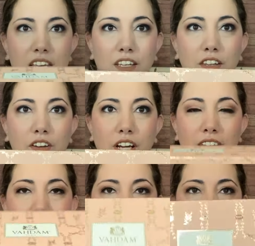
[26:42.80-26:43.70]
And look
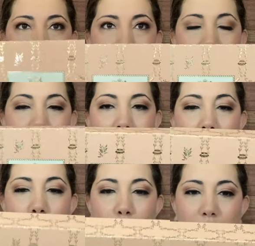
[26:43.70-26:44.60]
at this
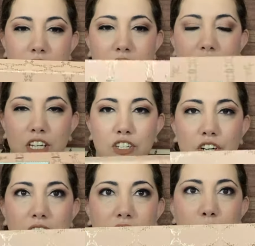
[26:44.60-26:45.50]

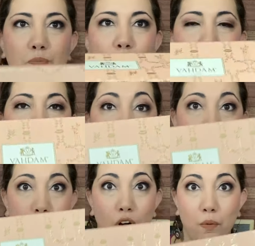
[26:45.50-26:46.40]
presentation. It's a
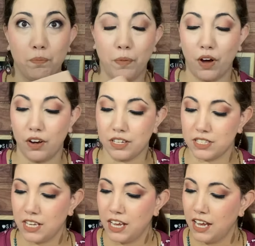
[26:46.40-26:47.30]
beautiful box
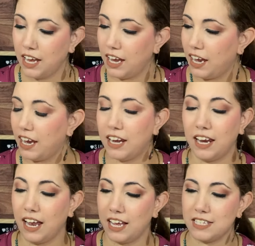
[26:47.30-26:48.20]
and it
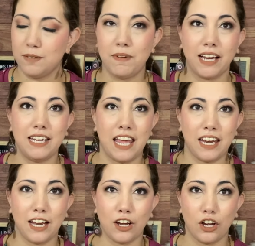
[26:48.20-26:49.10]
has a
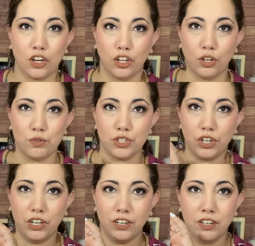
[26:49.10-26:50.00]
magnetic
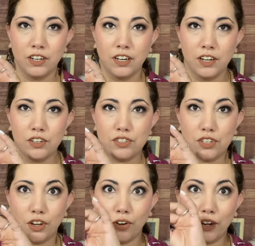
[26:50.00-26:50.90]
closure.
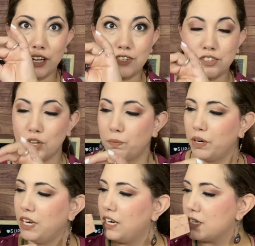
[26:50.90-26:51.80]
So it's so
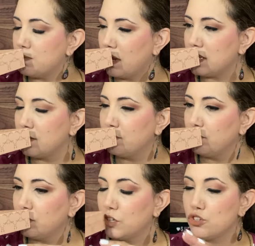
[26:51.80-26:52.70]
pretty and it smells
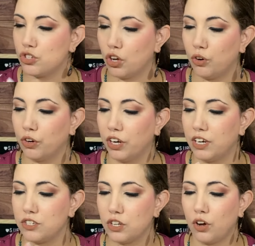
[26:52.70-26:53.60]
so
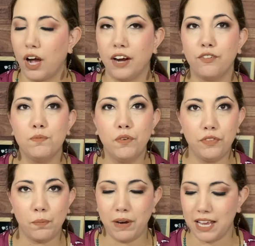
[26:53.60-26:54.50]
good. So I removed
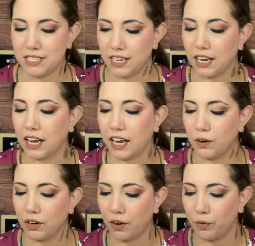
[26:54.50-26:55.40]
the plastic
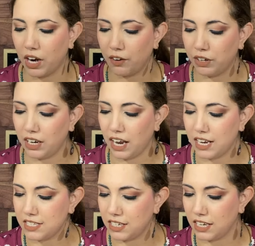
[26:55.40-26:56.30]
and what I
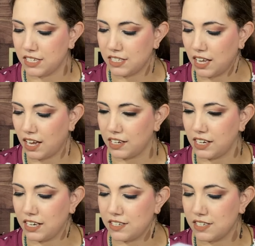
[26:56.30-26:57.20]
realized is that
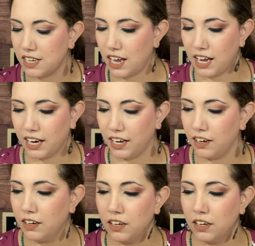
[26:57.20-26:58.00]
inside,